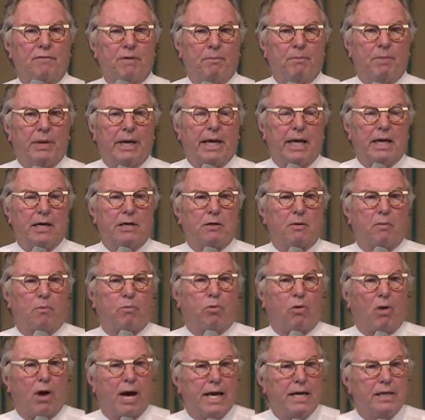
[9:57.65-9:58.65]
and begin to
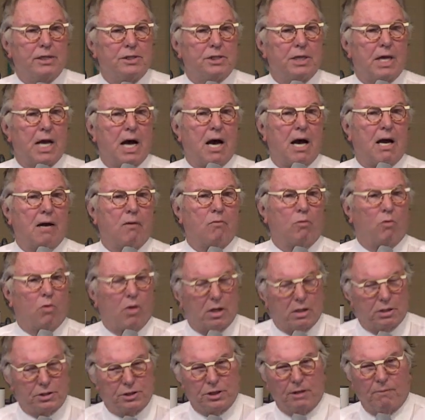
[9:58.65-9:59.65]
praise God,
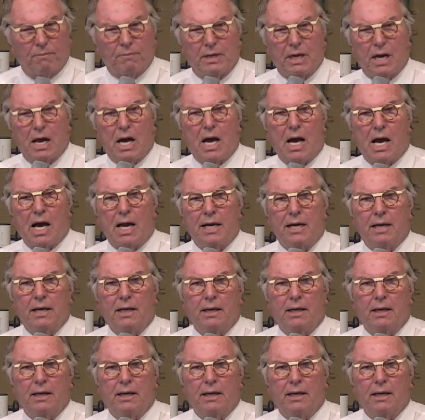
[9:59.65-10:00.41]
worship God,